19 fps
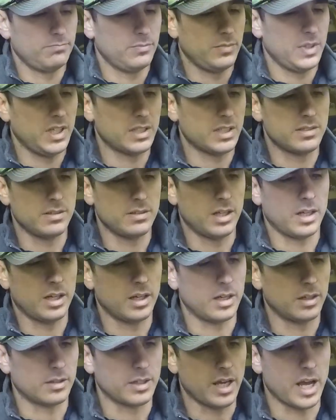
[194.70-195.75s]

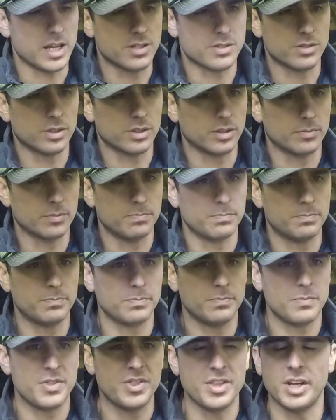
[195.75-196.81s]
Guys are
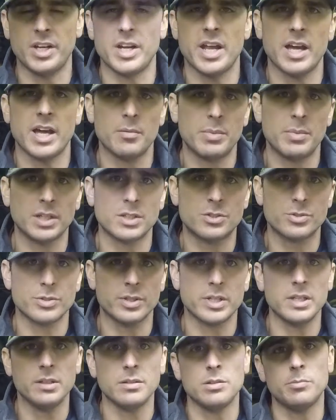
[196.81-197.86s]
thinning out a big
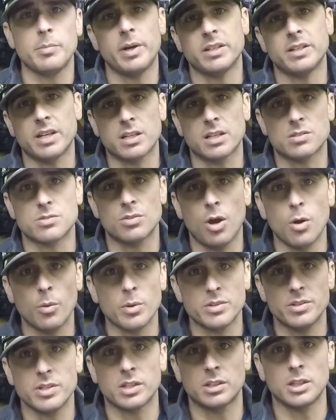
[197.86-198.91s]
tree. You might take a saw
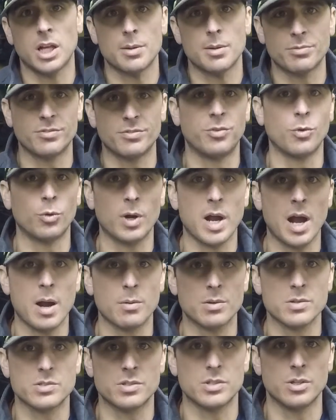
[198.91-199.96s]
with you, climb for 4
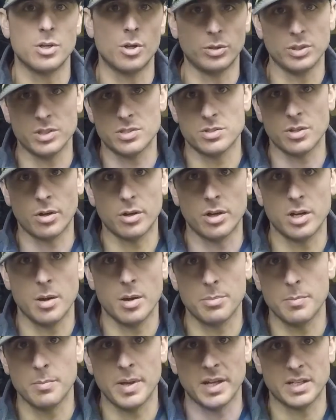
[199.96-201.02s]
hours, and only start it
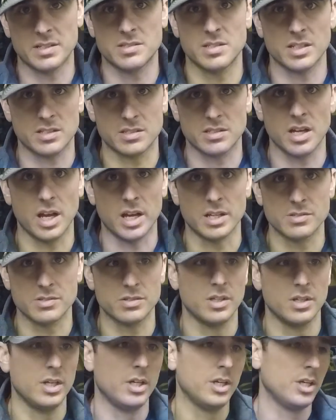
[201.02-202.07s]
up and make 6 cuts.
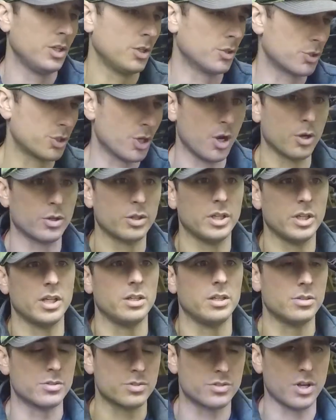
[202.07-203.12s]
You're choking
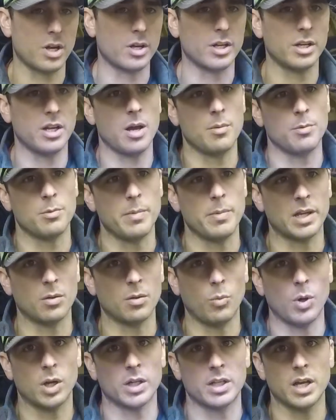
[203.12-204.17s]
it, you're starting it up, you're making
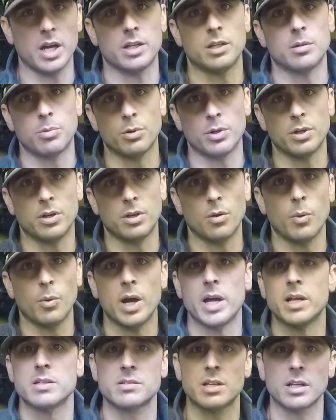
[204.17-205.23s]
1 cut, and you're putting it
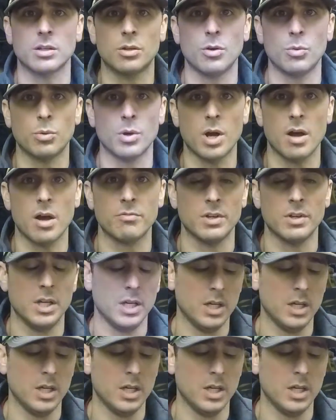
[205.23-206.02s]
away. It's getting cooled off.